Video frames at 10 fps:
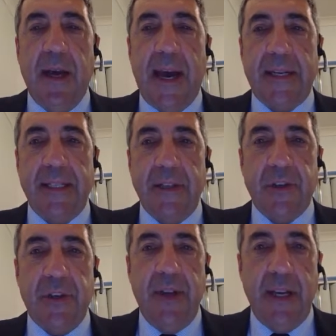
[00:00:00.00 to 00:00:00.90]
access
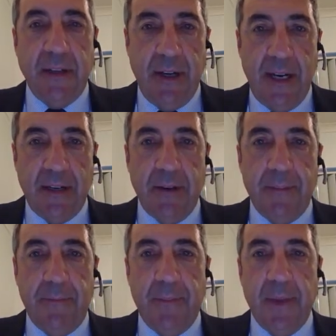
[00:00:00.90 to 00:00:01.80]
to the internet,
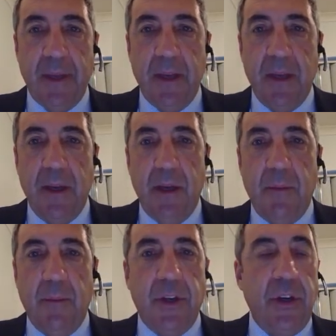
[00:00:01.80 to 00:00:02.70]

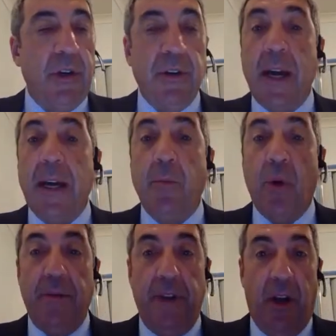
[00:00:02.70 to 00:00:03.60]
but you can take in
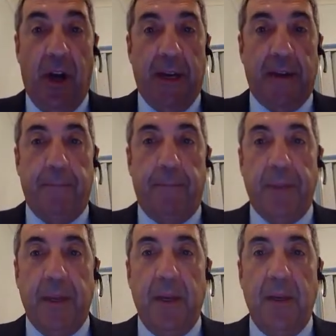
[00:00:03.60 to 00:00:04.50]
whatever you like.
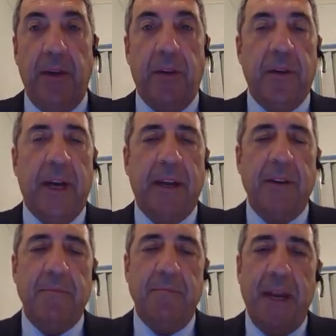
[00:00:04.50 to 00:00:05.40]
You can take
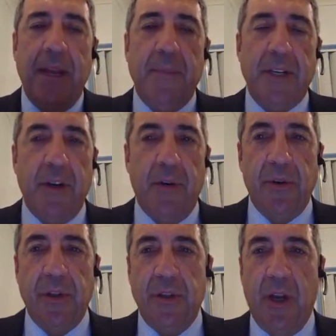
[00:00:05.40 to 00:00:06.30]
in as many
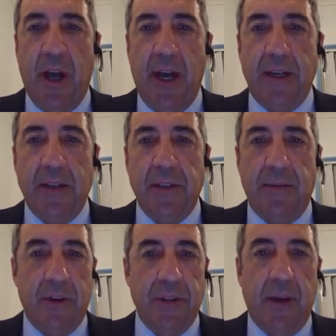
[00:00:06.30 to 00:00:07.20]
materials as you like, as
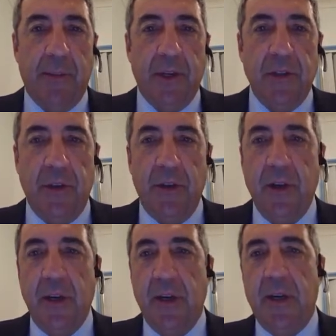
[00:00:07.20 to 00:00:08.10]
far as I'm
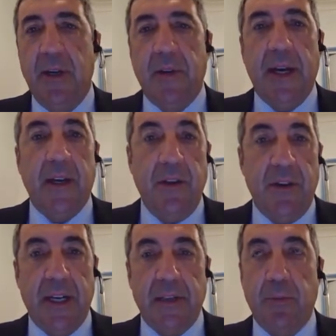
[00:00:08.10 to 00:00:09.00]
concerned. Take in your
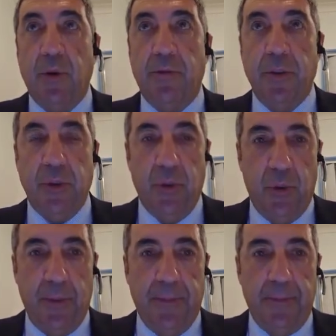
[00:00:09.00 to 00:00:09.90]
textbook for
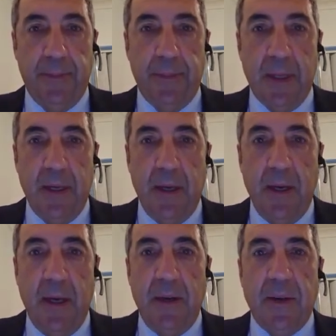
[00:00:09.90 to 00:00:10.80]
sure.
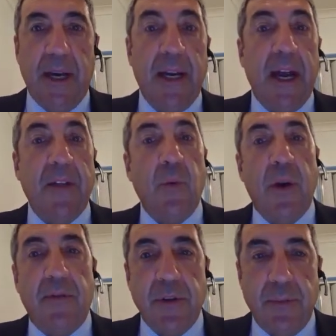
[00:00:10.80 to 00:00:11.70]
Take in other
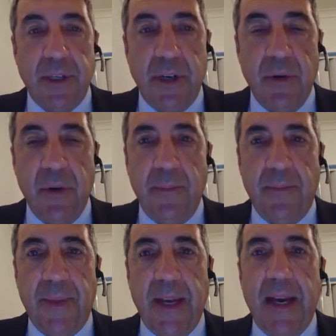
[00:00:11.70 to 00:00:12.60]
reference material,
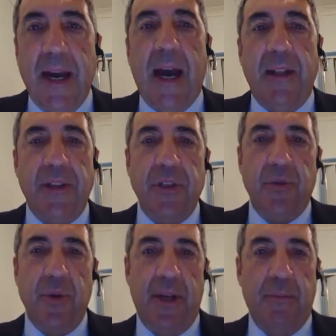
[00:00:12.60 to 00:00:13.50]
and this is
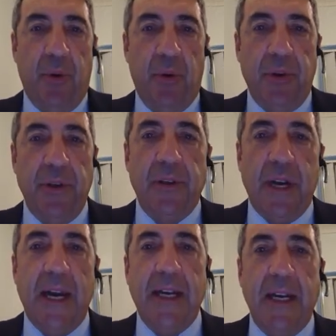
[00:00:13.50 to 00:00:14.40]
really important,
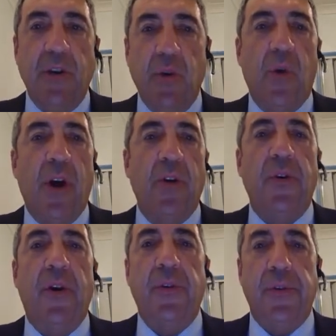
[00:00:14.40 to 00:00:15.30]
take in your
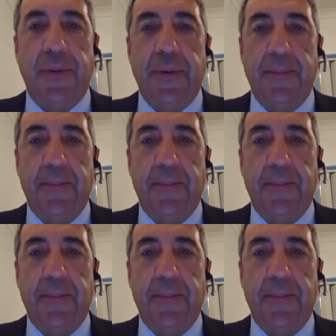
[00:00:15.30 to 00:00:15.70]
own notes.